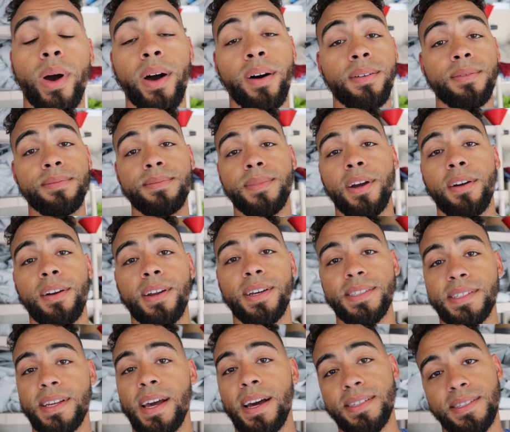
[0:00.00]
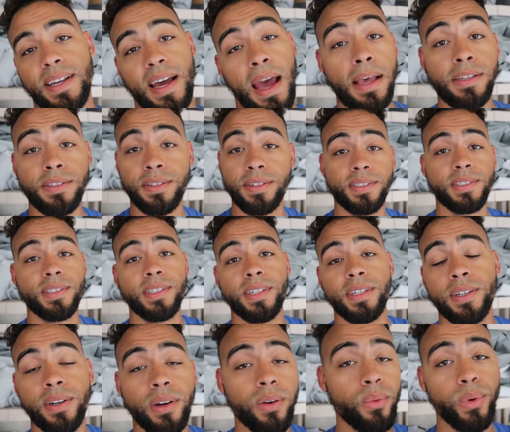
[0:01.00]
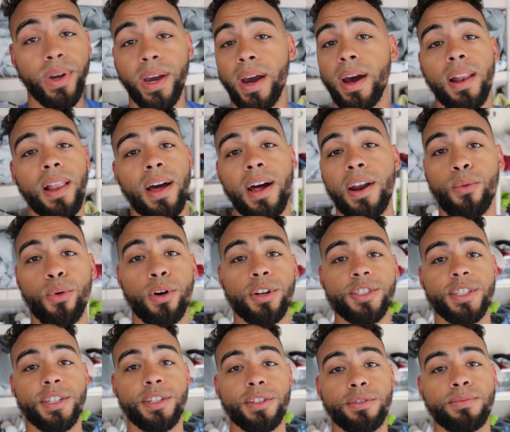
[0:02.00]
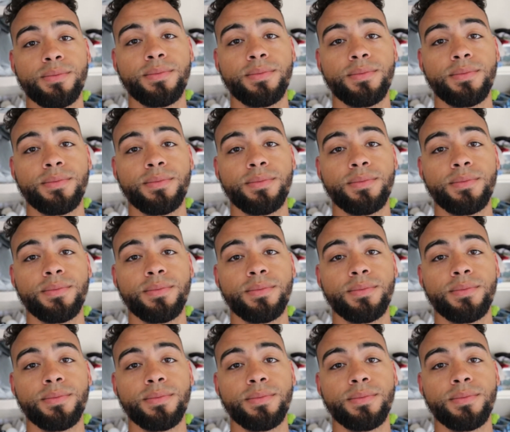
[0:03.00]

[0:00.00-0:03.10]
Well, there it is, guys. As you can see, we got a lot of work to do.